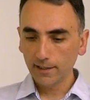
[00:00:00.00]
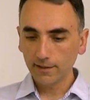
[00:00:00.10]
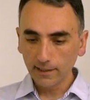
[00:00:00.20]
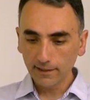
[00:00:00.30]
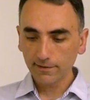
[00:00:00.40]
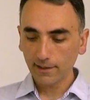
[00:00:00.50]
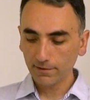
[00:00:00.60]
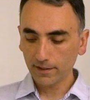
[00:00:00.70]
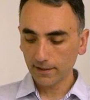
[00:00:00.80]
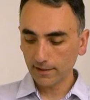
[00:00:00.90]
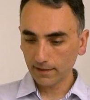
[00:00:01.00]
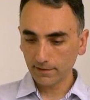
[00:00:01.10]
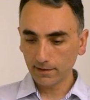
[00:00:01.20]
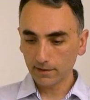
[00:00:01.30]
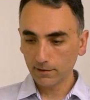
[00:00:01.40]
delete something that
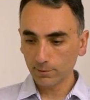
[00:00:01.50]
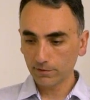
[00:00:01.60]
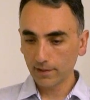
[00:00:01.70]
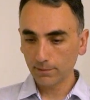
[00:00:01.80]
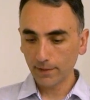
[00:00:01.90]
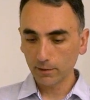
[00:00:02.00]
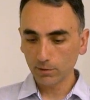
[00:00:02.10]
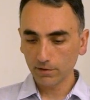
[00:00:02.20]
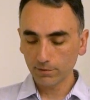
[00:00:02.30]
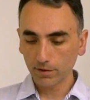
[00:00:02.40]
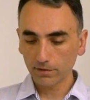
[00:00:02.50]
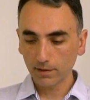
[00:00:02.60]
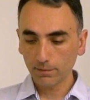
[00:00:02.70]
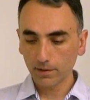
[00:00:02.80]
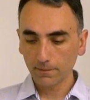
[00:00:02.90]
accidentally was done manually, for
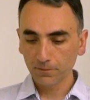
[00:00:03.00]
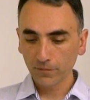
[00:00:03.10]
example.